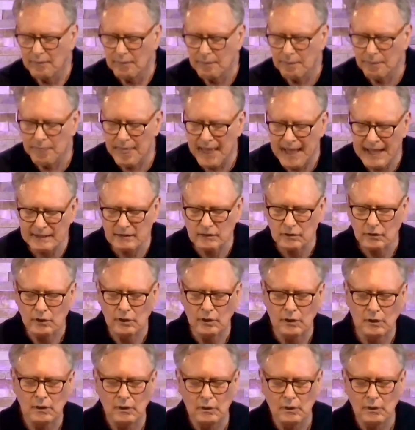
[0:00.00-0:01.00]

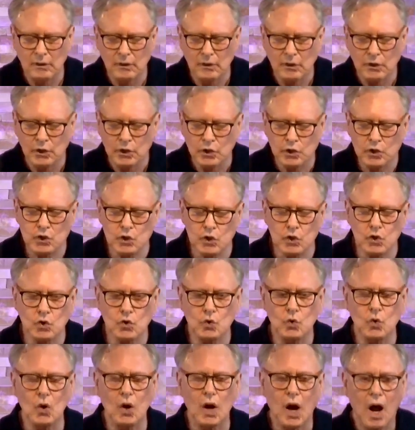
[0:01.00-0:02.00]
that
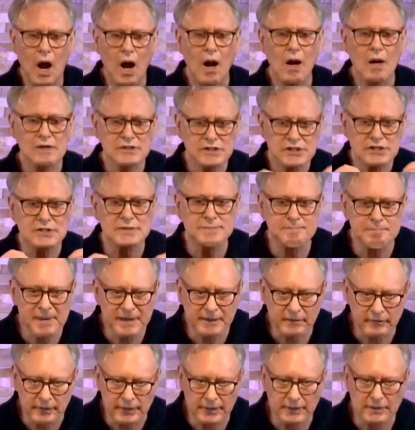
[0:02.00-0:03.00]
you are
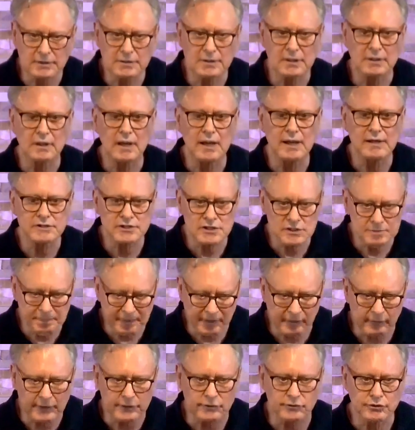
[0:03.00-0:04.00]
spirit and
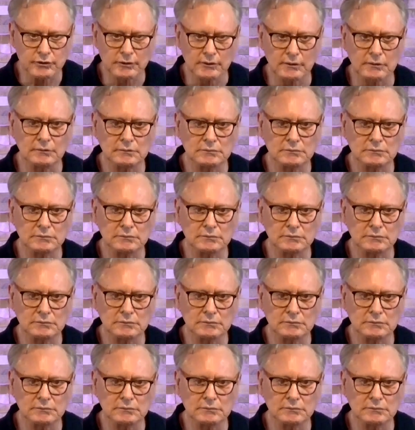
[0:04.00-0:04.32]
spiritual,